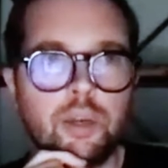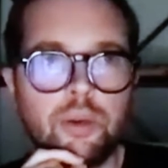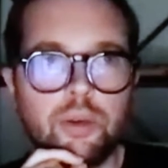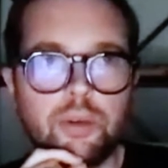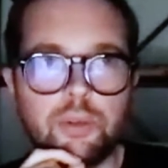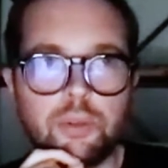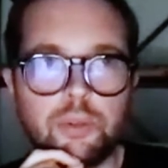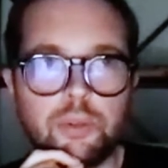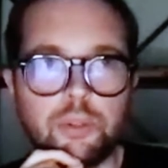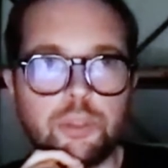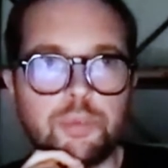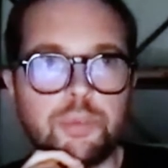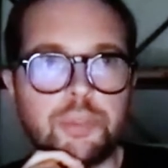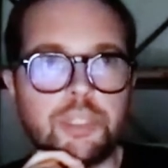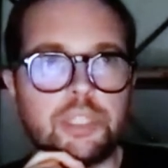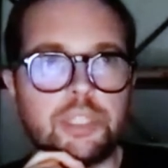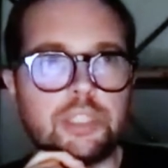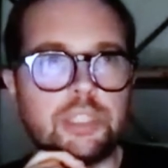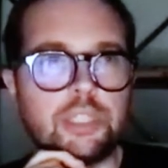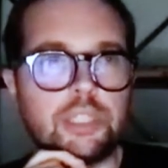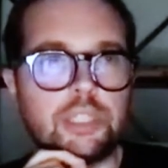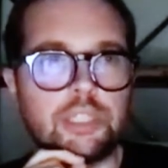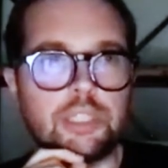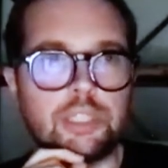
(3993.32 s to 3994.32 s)
whose
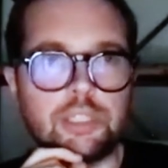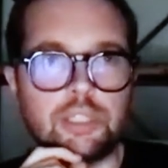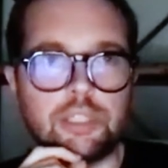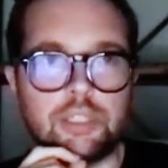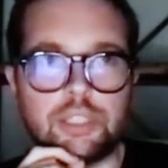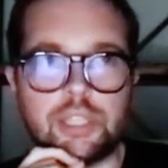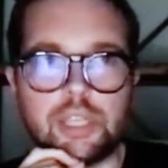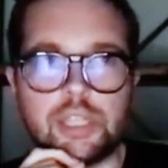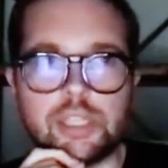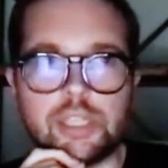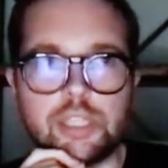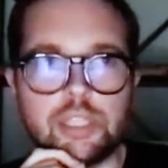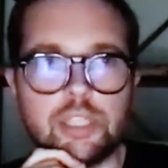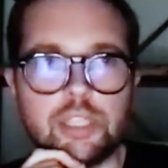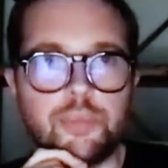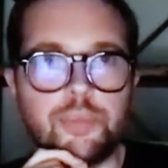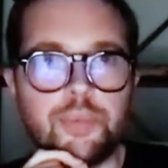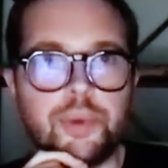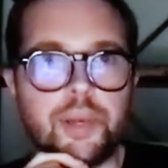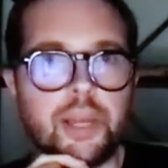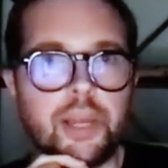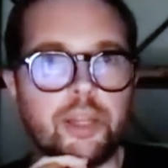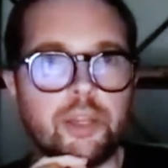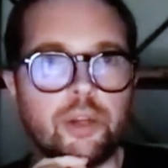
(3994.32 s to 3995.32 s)
business doesn't
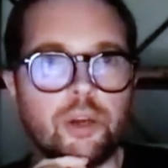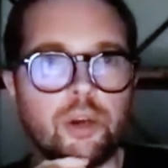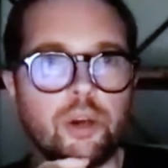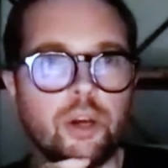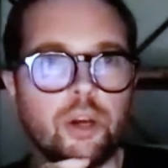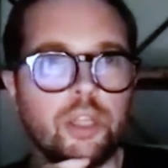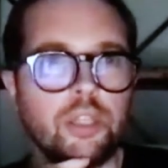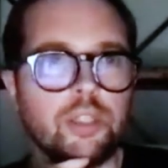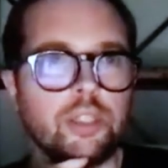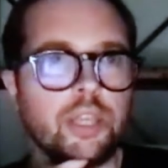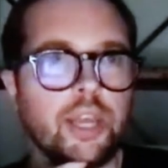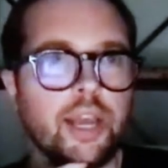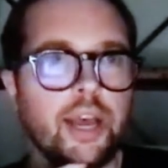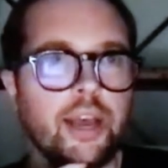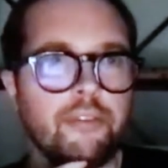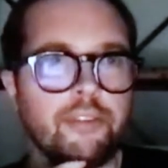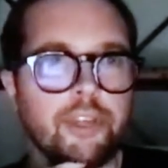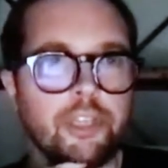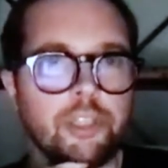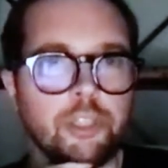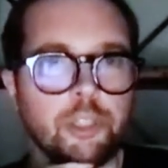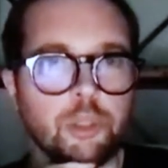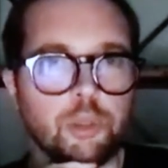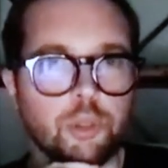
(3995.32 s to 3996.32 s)
depend on
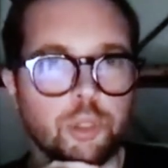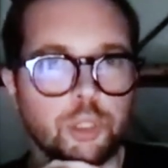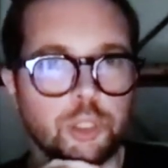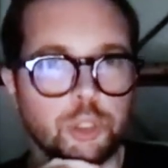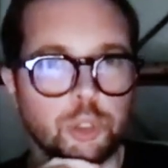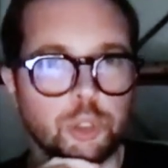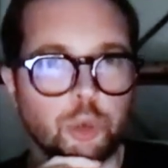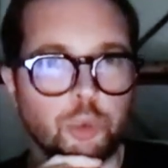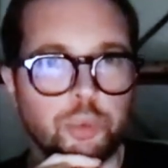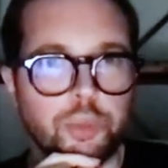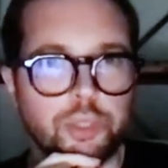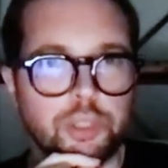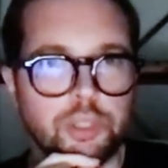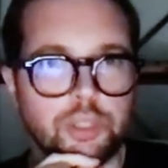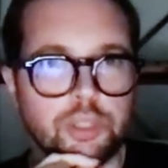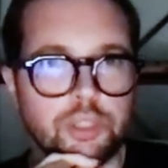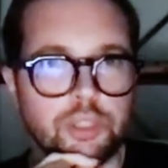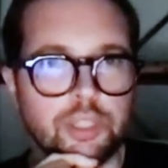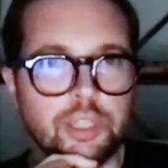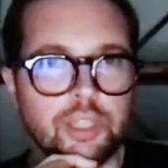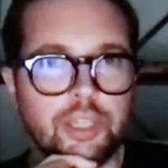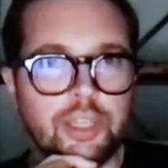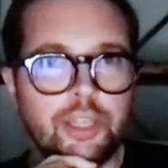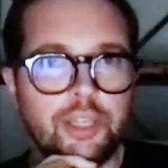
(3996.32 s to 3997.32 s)
having the doors open,
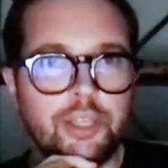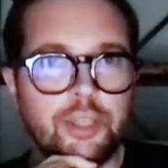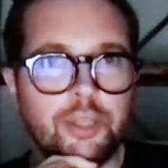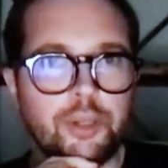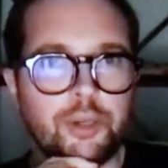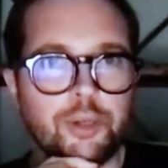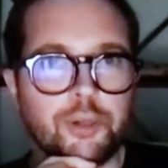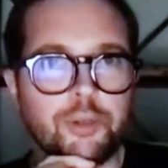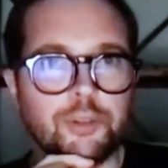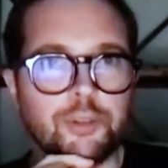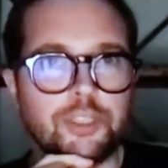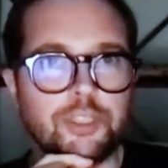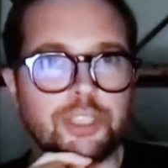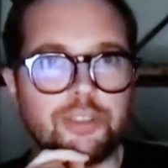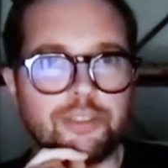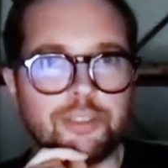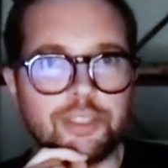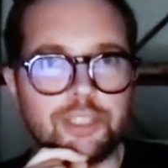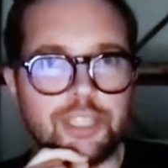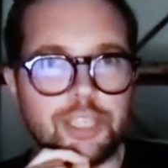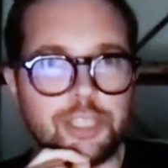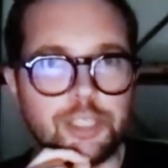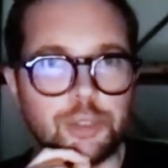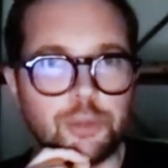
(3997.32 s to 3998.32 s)

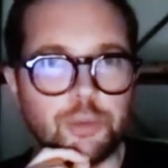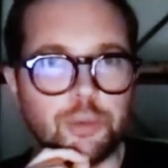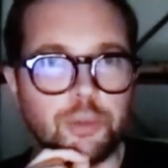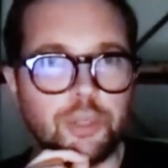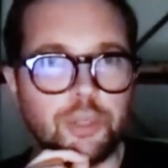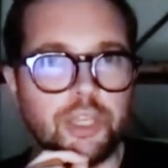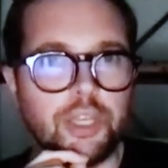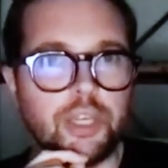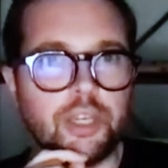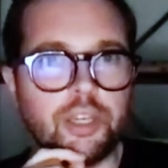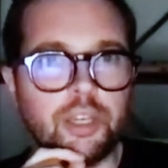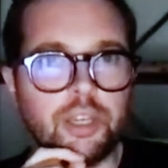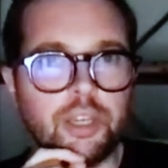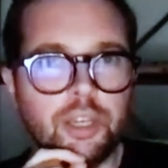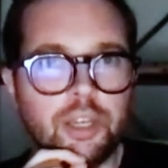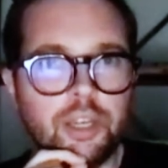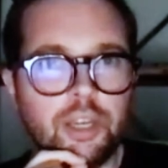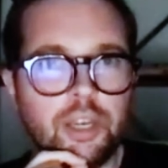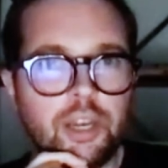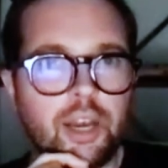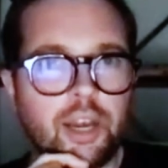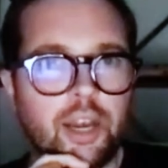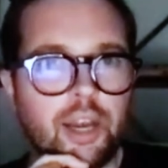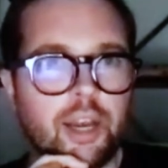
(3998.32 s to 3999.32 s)
7 days a week.
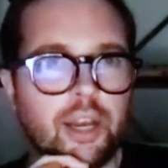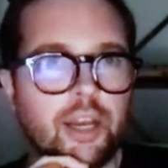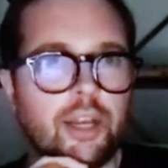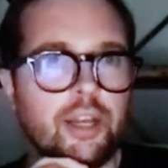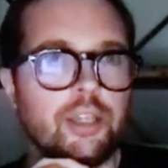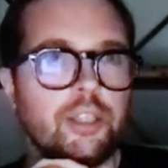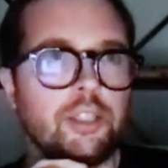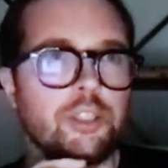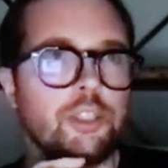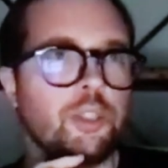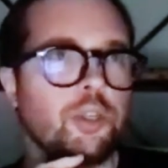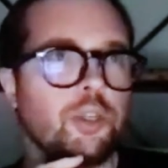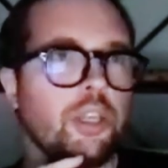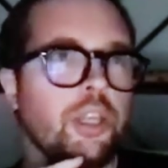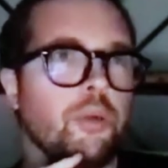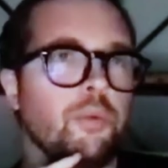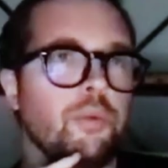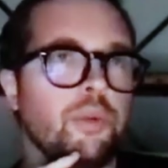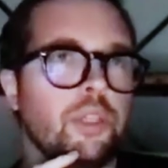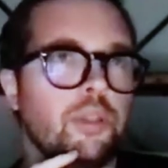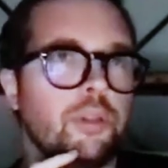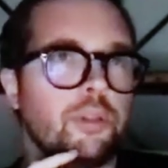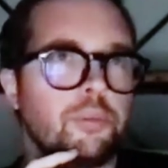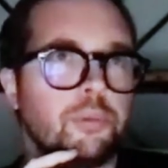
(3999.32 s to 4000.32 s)
Again,
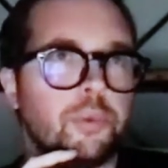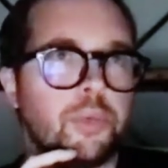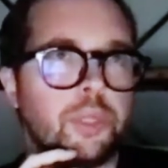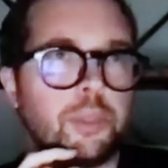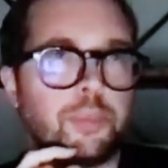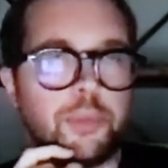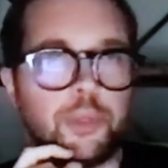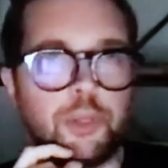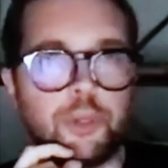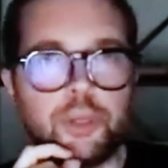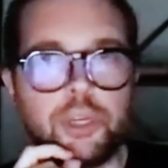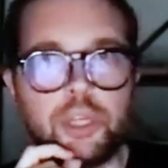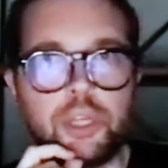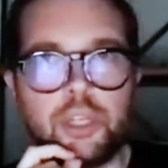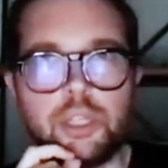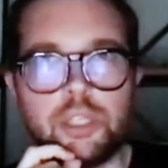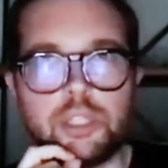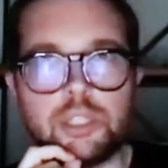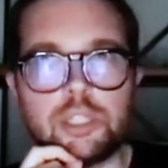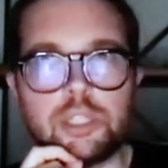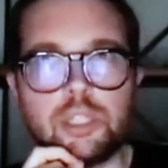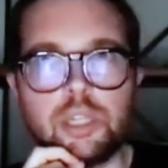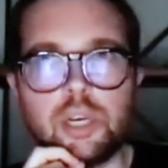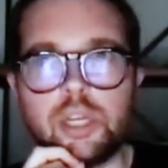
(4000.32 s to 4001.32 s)
with beauty
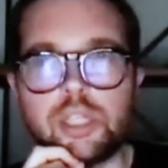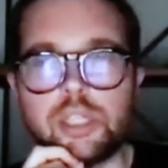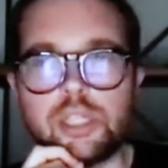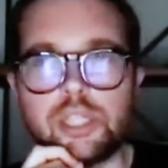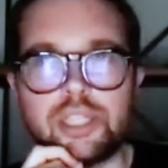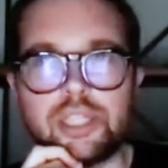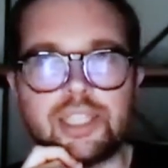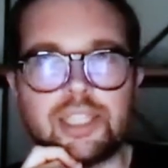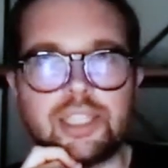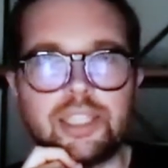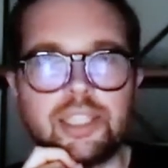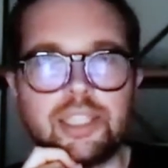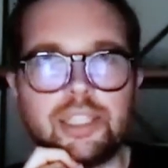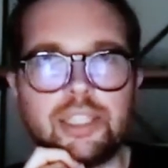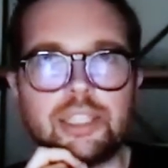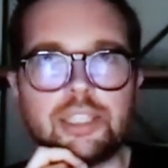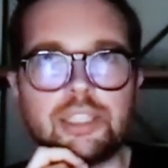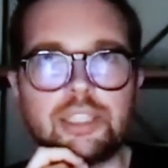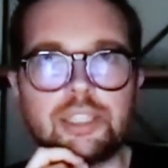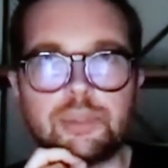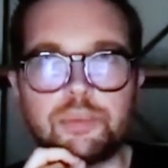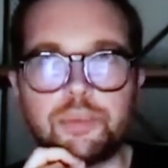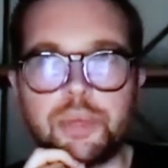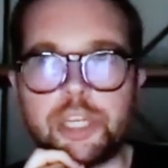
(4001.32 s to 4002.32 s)
salons and clinics,
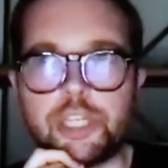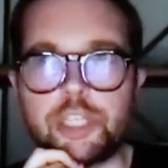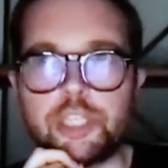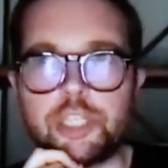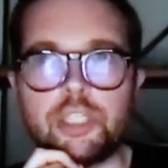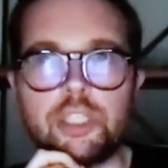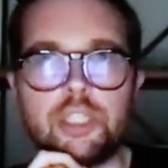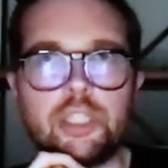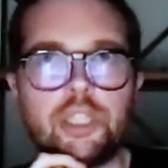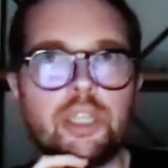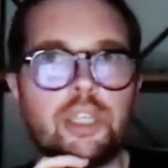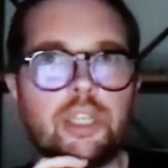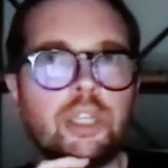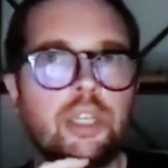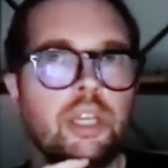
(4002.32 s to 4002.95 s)
especially,